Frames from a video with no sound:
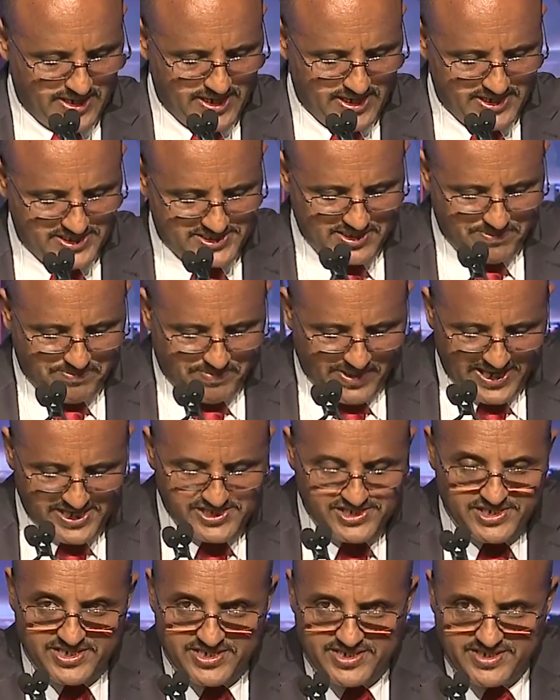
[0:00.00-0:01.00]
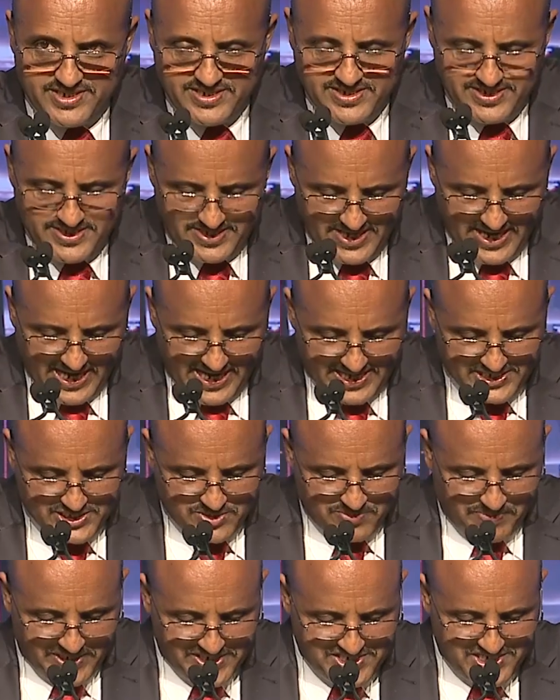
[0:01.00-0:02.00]
It's a pleasure and a
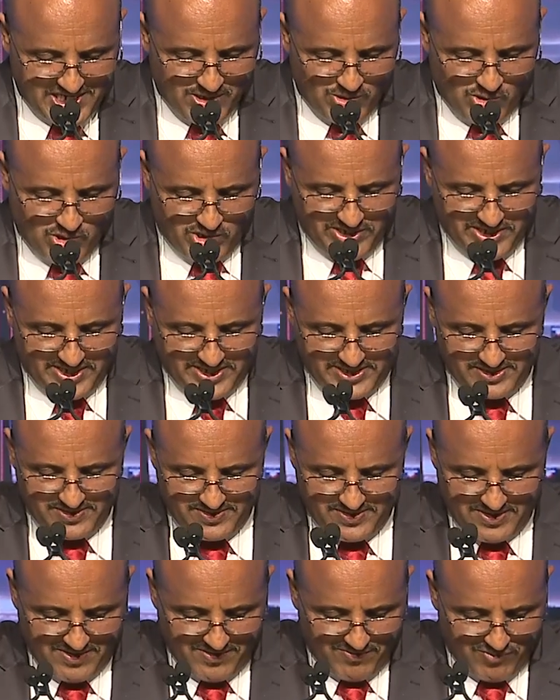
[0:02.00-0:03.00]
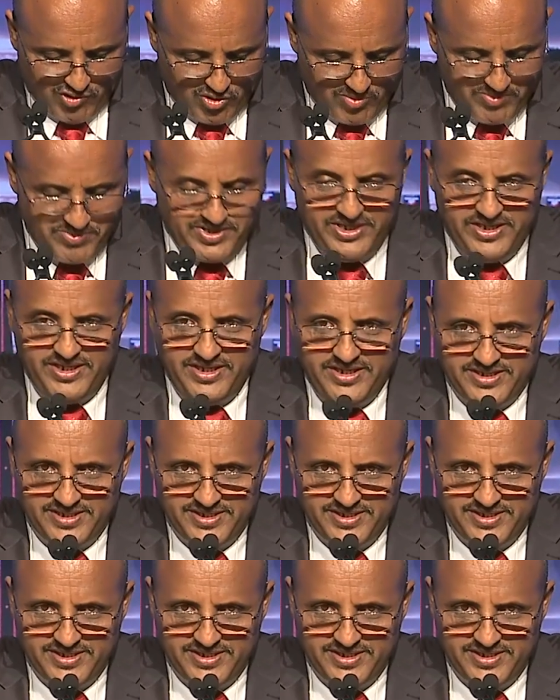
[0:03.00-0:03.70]
special honor for me